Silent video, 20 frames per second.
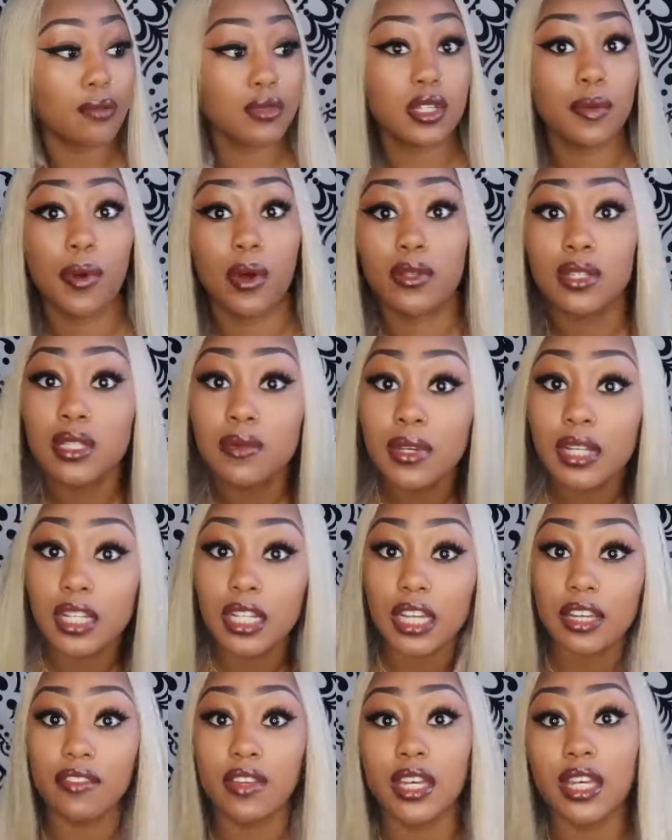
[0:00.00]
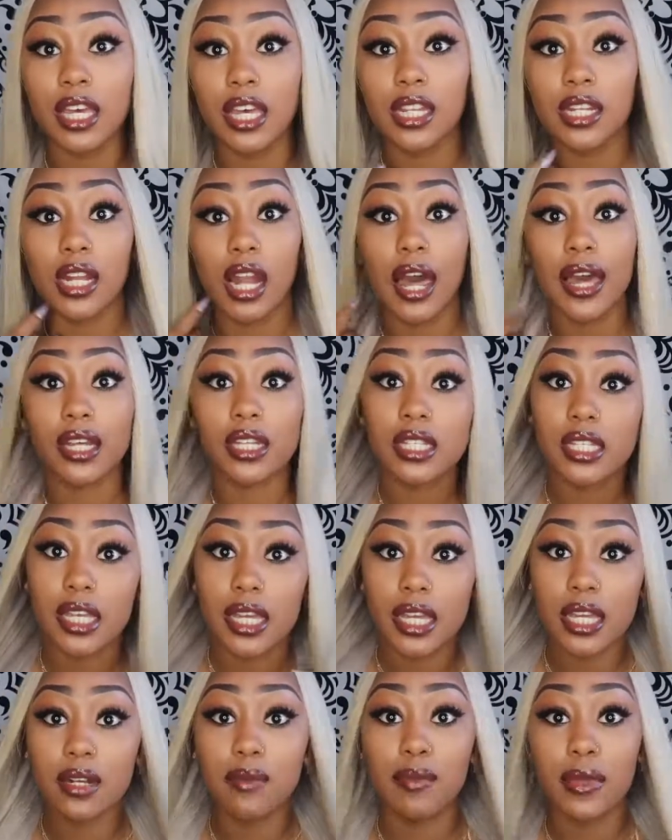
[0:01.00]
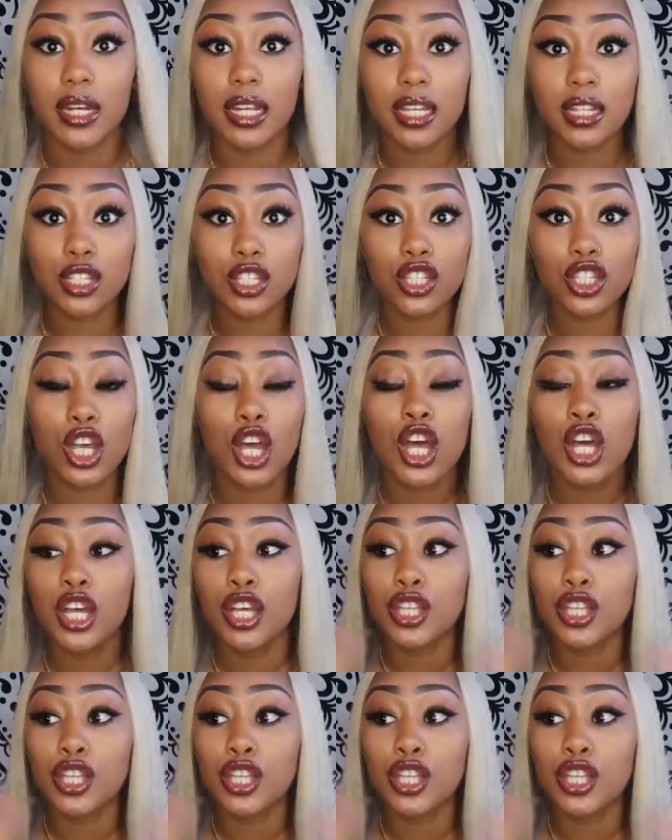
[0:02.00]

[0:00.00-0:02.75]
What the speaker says: I'm supposed to be leaving in like 10 minutes.